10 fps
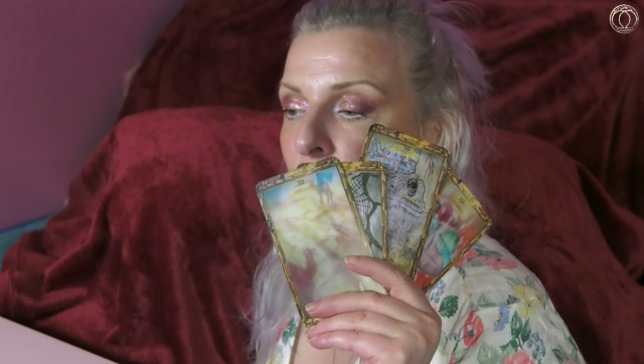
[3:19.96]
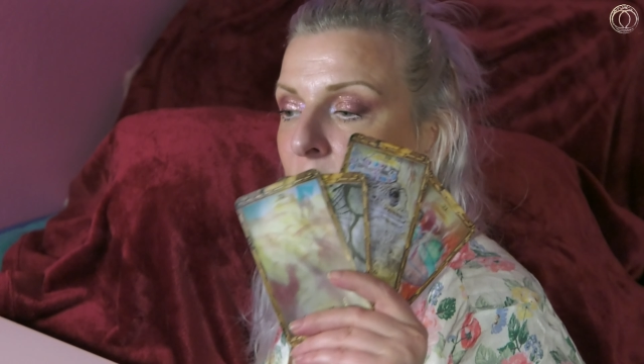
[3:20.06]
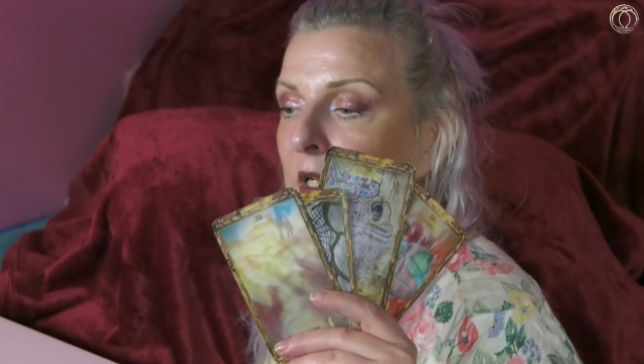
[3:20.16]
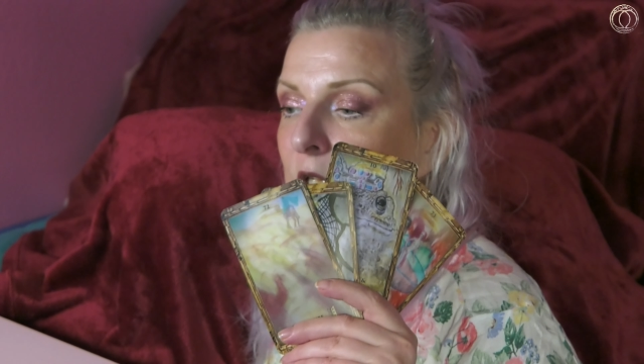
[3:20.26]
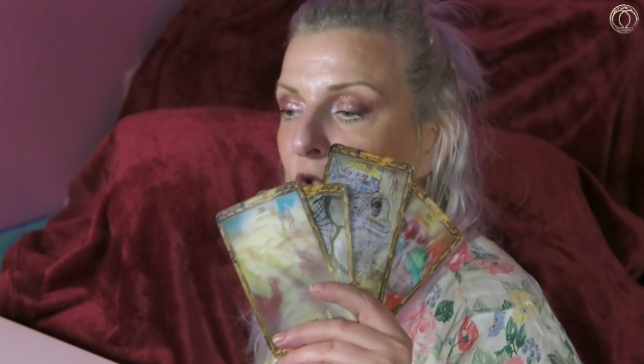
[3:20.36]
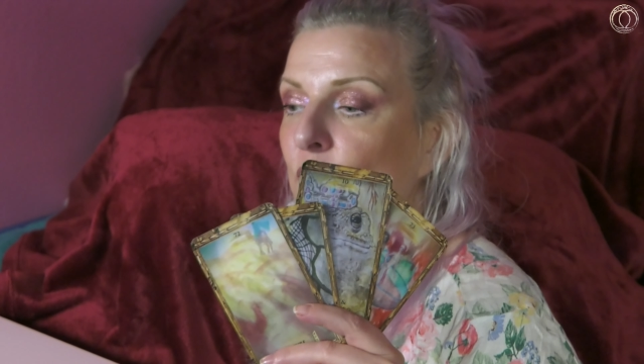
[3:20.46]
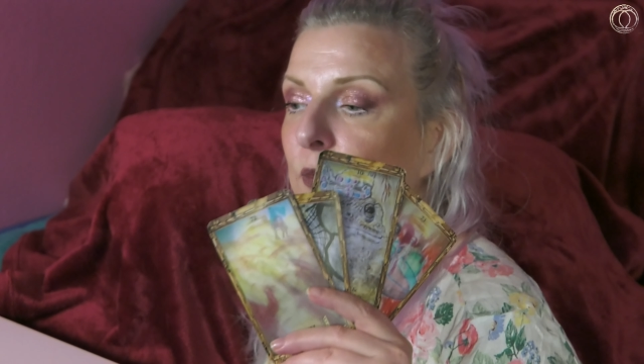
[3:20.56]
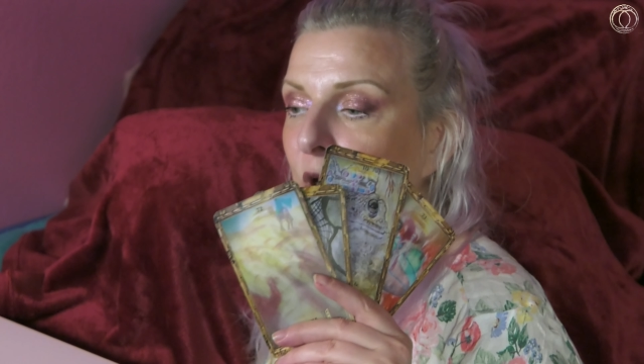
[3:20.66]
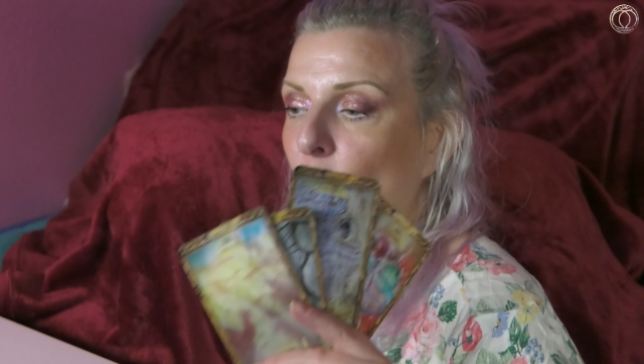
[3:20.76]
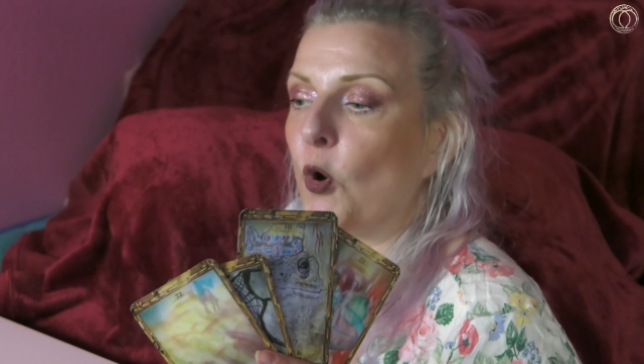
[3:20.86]
really to
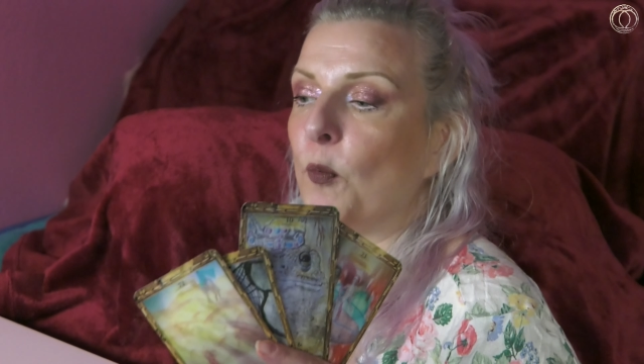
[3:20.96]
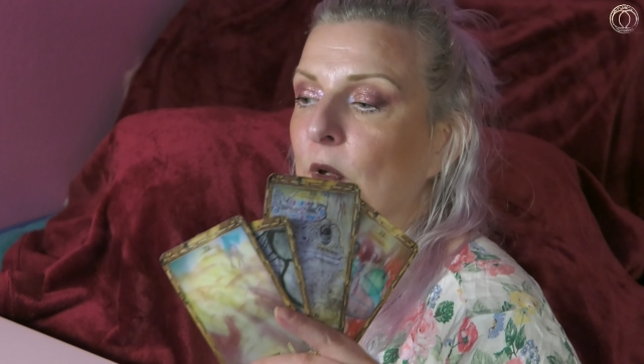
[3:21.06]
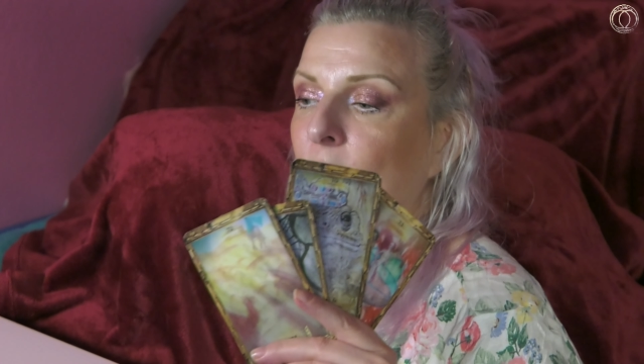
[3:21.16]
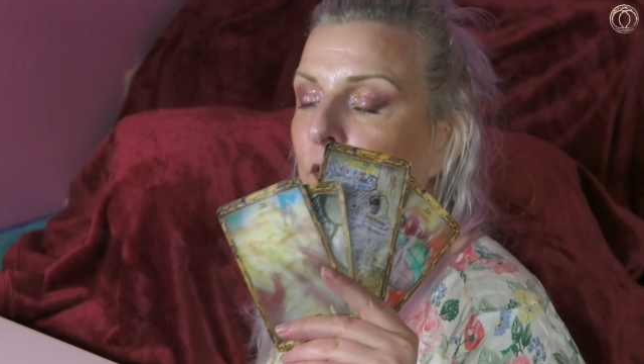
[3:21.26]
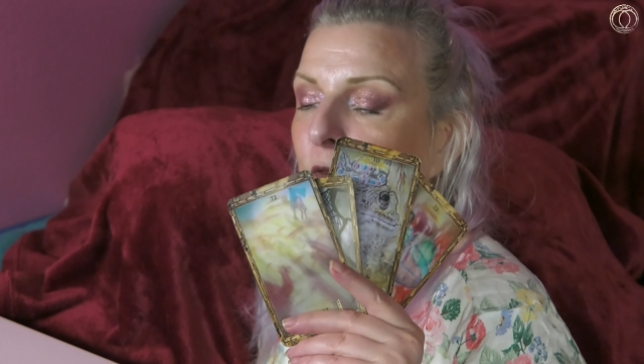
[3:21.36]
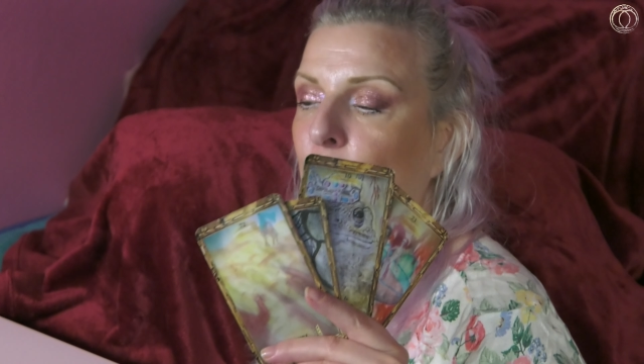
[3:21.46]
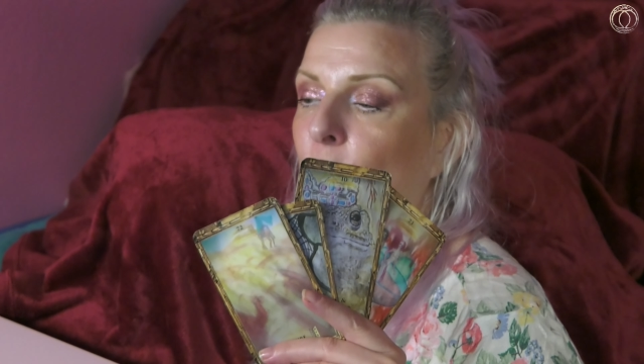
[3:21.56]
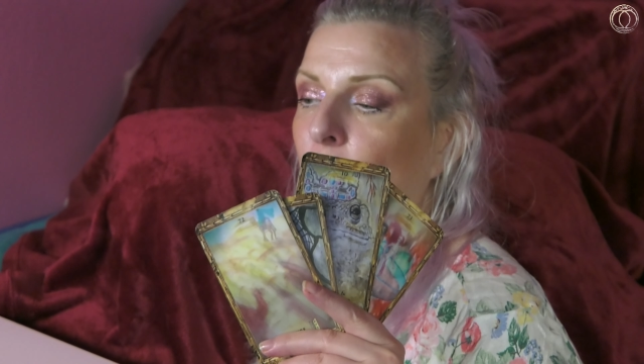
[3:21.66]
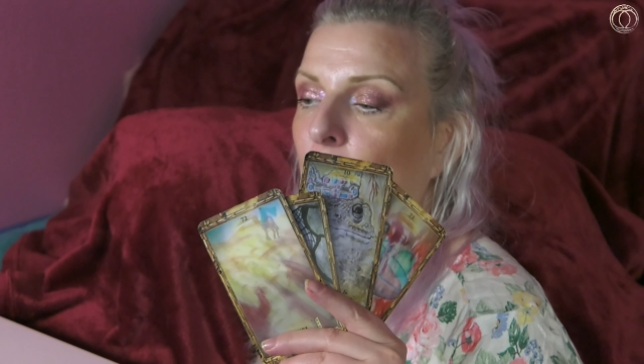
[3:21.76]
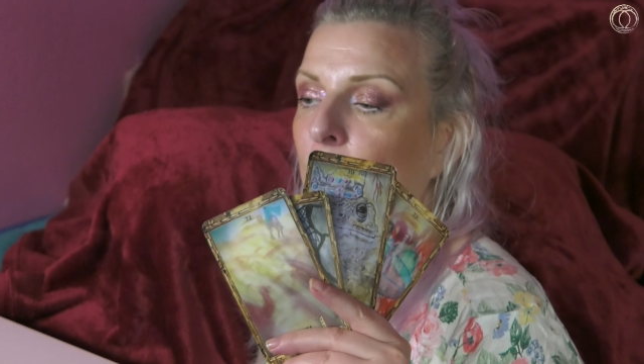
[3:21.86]
be open
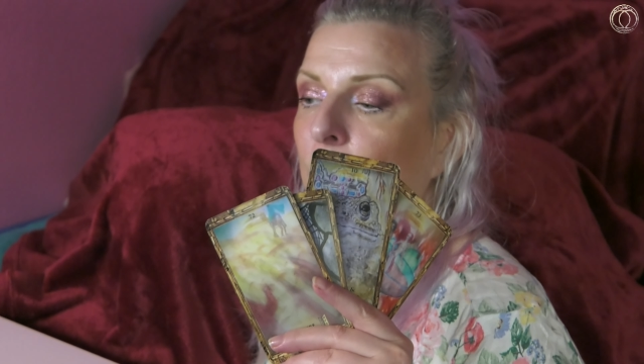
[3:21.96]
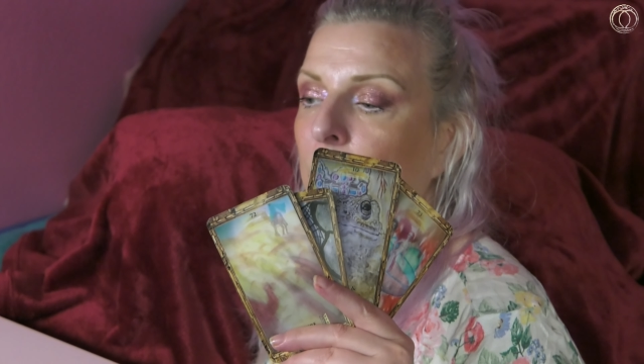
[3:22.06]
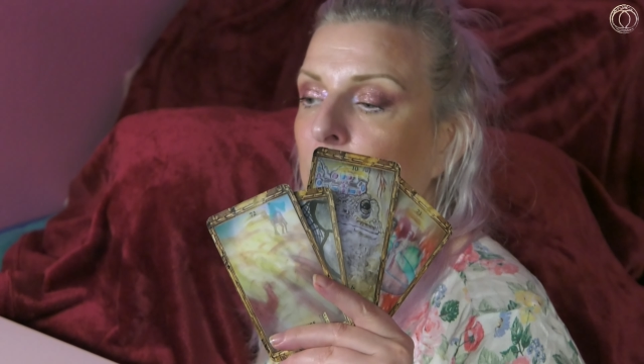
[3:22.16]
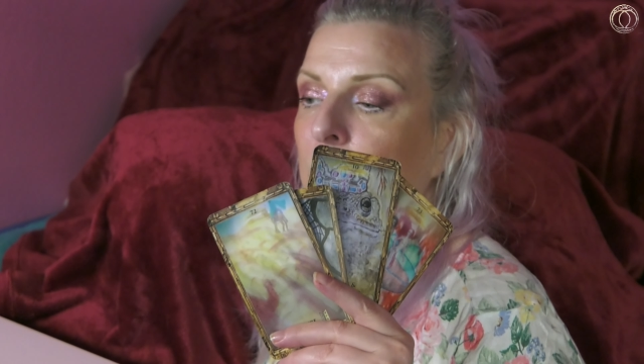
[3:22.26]
for